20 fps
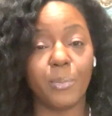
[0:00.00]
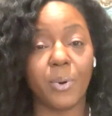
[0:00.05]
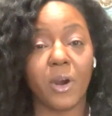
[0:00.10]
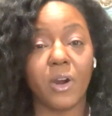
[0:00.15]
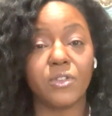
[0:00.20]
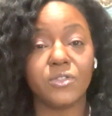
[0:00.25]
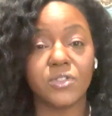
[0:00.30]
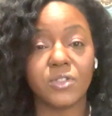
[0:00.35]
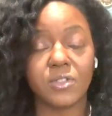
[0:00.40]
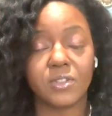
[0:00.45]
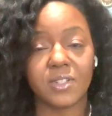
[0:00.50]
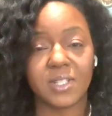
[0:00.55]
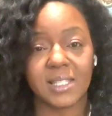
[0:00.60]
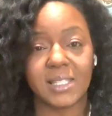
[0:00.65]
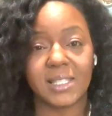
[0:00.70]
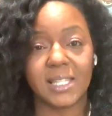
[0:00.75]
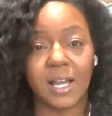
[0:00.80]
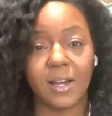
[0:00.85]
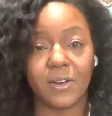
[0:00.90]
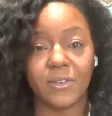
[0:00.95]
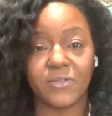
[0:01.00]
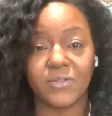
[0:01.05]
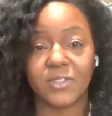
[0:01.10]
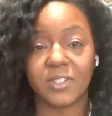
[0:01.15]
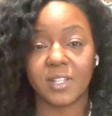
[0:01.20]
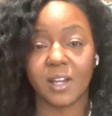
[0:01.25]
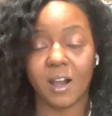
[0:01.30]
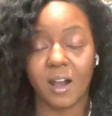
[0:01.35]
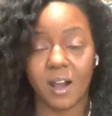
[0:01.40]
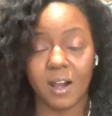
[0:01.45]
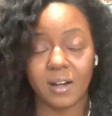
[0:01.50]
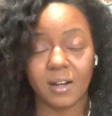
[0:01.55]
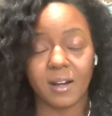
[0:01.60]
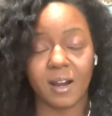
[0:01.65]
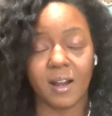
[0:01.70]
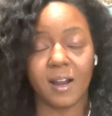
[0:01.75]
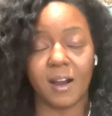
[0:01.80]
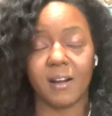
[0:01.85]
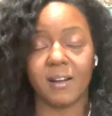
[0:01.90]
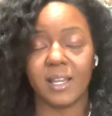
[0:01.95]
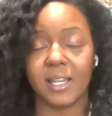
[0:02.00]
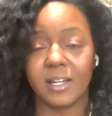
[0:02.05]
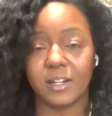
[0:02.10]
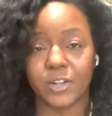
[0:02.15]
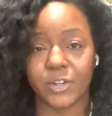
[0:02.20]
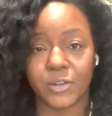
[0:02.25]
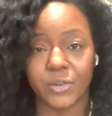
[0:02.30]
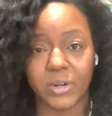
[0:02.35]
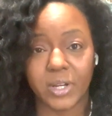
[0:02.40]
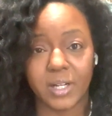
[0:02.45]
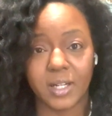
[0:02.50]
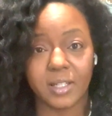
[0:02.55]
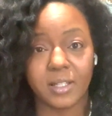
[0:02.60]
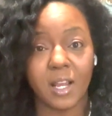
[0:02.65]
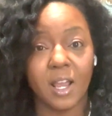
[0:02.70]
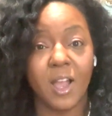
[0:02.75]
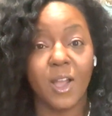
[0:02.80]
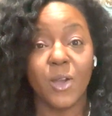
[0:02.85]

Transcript: personal self-talk, our inner critic,